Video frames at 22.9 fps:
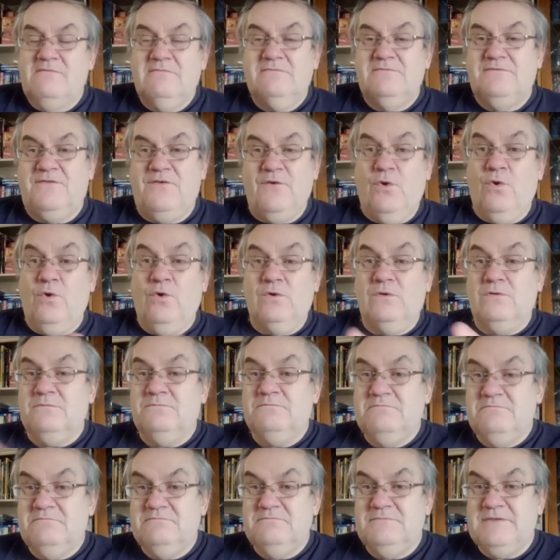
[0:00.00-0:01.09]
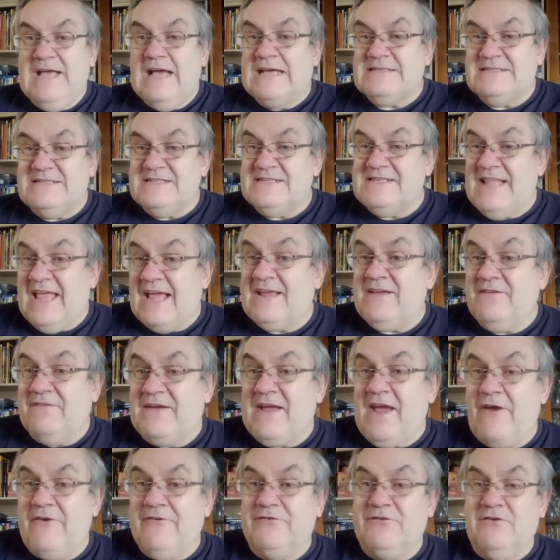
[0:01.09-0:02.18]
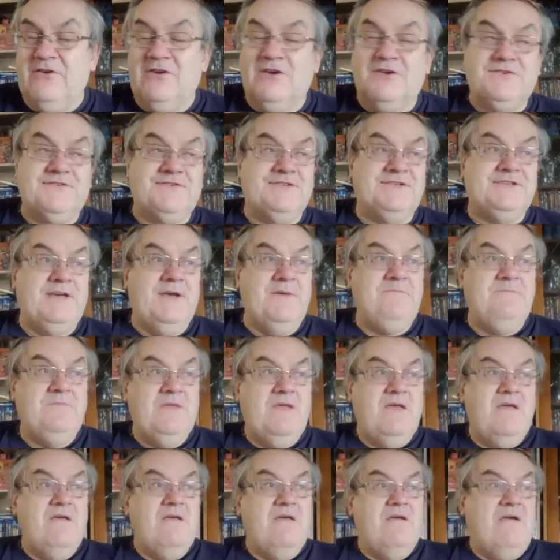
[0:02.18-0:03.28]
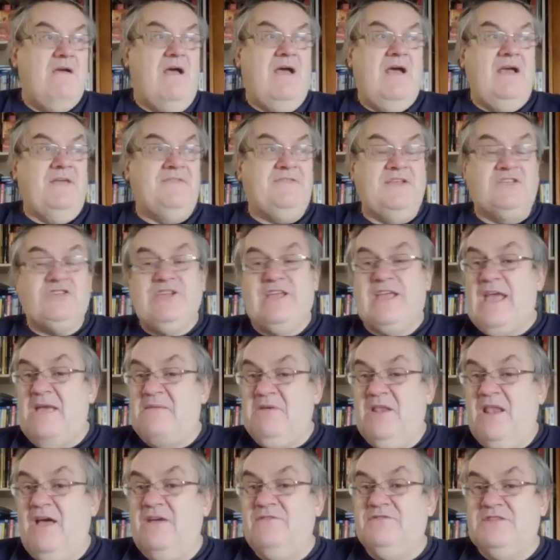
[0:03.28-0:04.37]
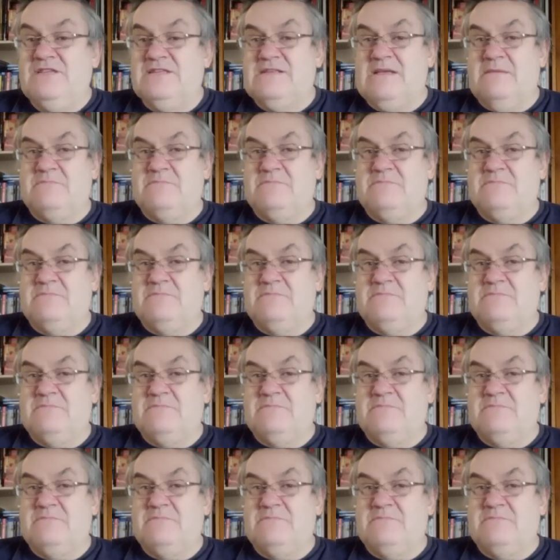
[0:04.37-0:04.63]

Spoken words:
for all Yaz's lack of character a lot of the time, I think she came alive in this